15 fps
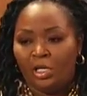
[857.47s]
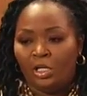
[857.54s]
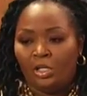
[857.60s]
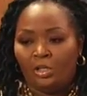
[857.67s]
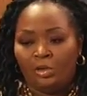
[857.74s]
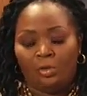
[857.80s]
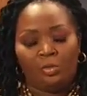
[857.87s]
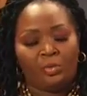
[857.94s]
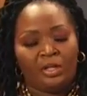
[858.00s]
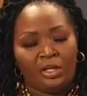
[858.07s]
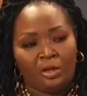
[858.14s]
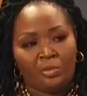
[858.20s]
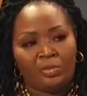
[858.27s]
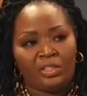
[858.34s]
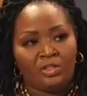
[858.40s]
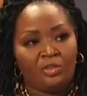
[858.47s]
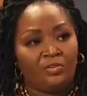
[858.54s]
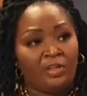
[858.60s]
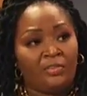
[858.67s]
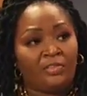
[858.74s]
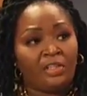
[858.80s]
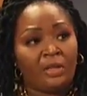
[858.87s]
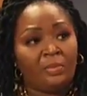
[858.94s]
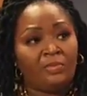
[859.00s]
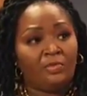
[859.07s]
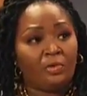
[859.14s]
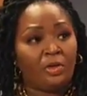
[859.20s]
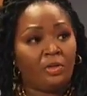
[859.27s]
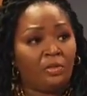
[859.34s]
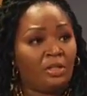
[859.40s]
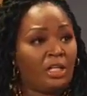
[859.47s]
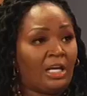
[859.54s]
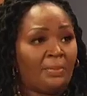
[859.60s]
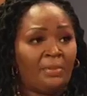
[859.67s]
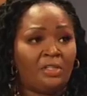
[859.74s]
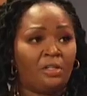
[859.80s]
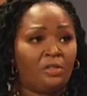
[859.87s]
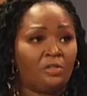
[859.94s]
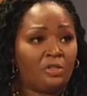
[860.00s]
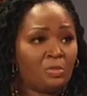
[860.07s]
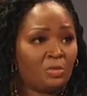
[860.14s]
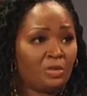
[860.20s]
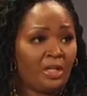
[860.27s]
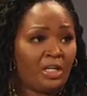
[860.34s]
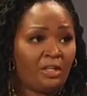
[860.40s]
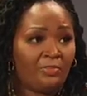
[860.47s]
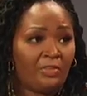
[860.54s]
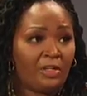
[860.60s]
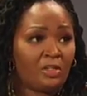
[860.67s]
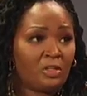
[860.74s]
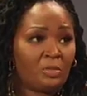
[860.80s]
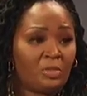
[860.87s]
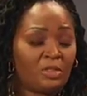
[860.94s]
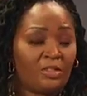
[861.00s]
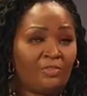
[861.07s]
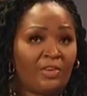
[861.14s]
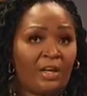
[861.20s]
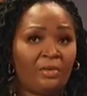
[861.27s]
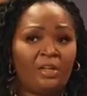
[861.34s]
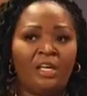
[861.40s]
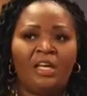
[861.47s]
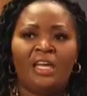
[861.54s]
realm that you've never done before, you can hop in there, do some training, figure some stuff out.